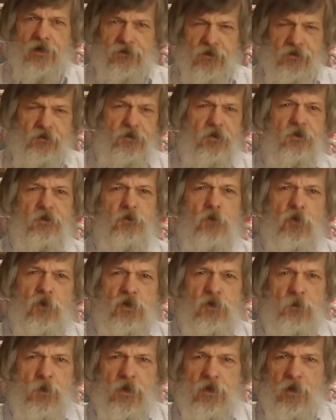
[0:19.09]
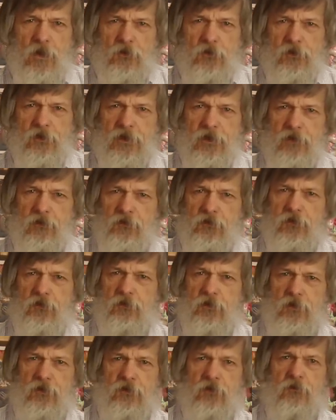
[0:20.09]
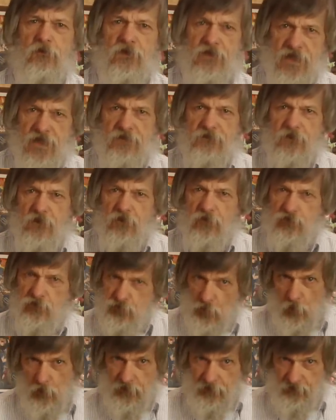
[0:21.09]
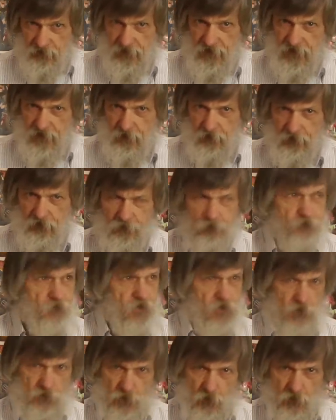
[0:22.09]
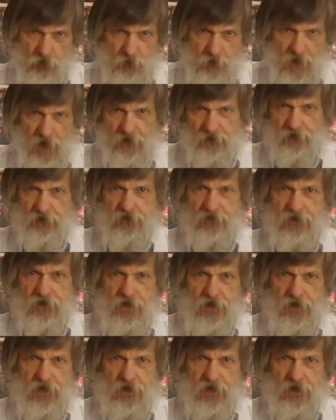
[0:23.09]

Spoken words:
This is going to be another in our series of David's Choice videos. You know the pattern.